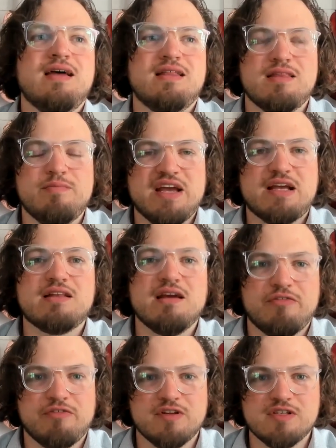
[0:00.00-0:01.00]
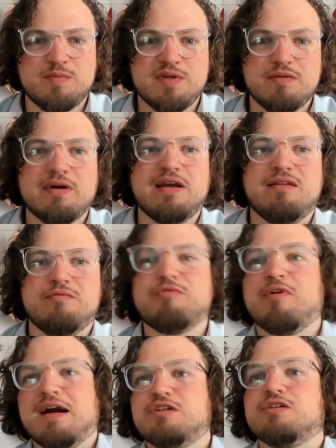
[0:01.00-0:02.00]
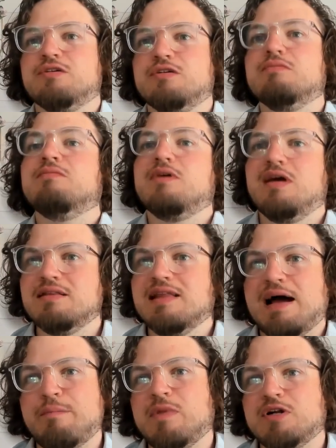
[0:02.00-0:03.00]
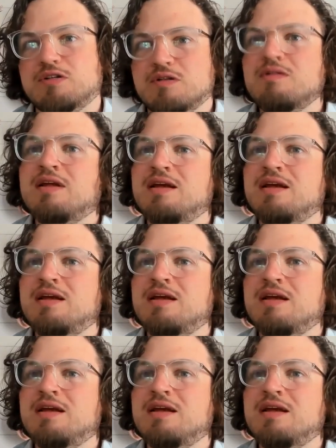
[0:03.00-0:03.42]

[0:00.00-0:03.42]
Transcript: The big difference between fractional and that model